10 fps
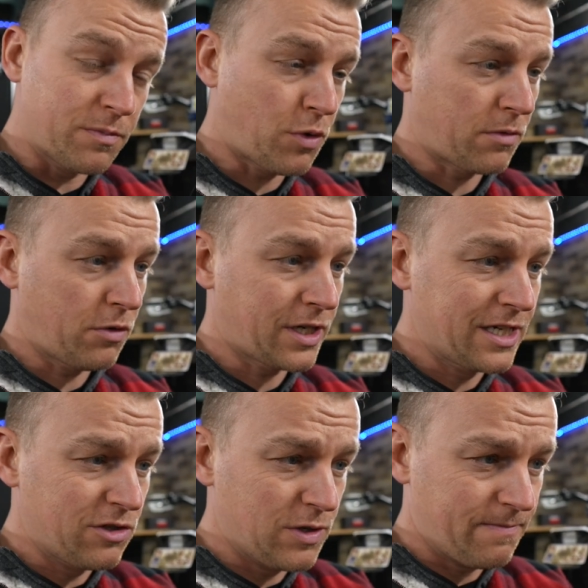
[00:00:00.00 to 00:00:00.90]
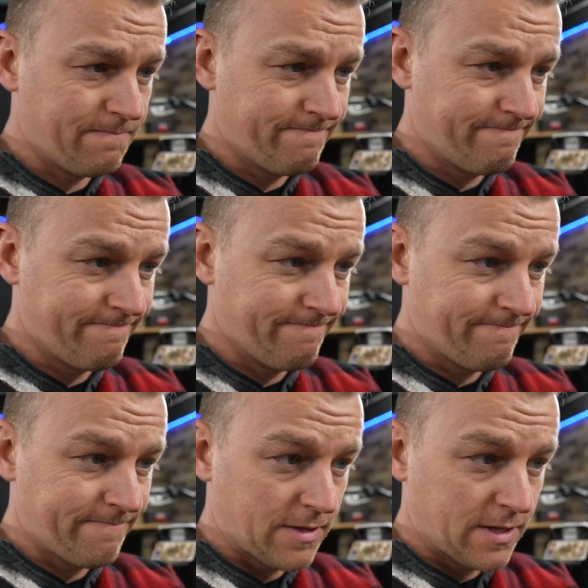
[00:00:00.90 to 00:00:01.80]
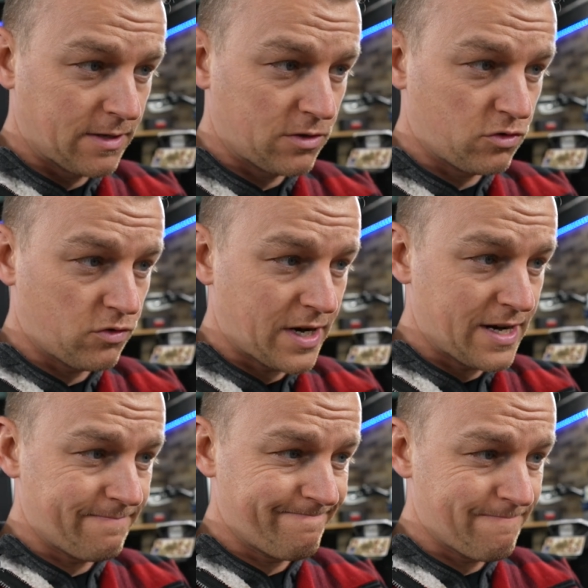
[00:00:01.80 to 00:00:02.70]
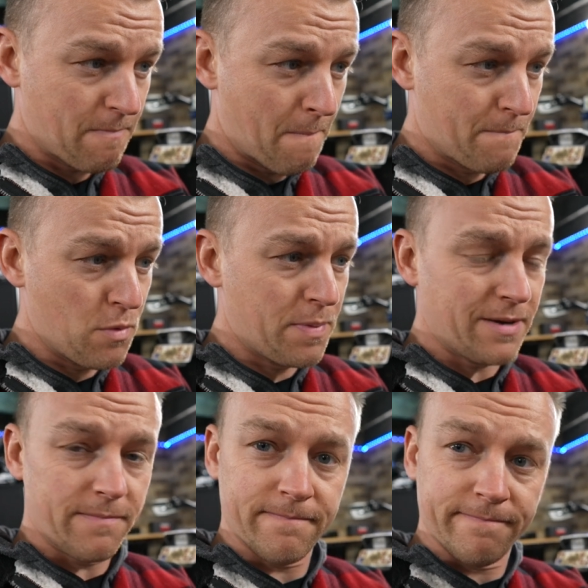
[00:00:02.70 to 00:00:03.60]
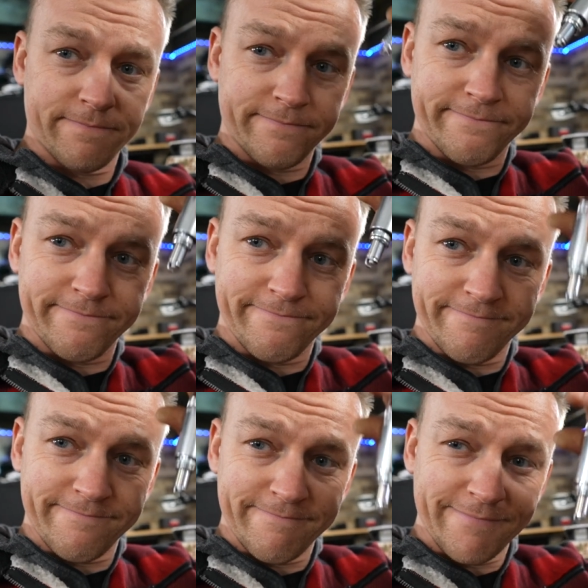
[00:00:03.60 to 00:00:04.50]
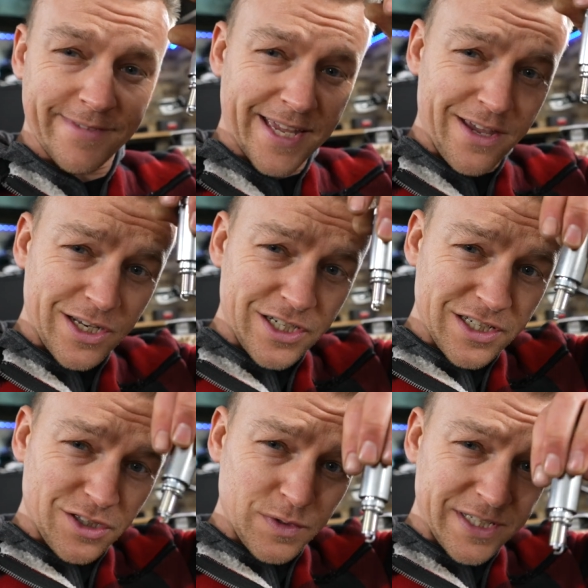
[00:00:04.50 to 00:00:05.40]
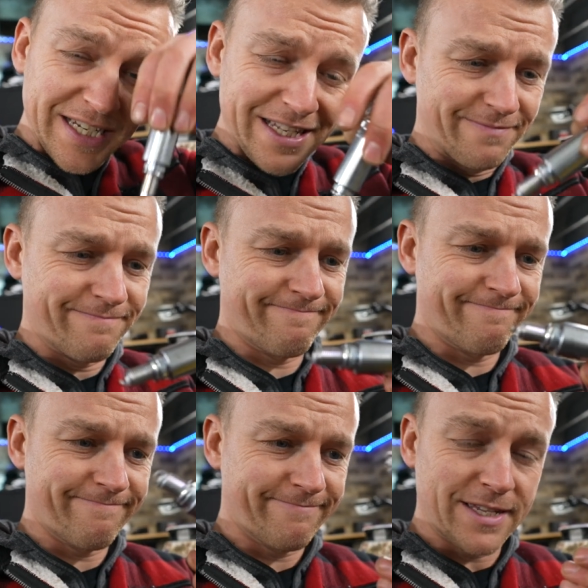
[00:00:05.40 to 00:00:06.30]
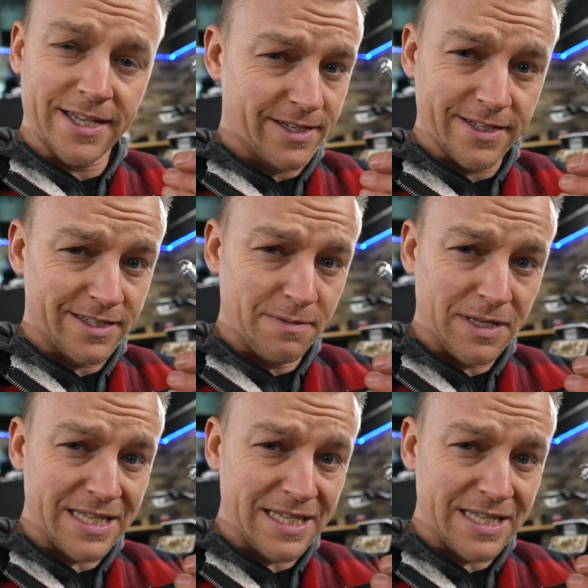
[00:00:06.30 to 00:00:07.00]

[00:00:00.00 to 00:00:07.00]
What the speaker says: spark plug into it, try it, boop it, and you can just twist it in. Simple as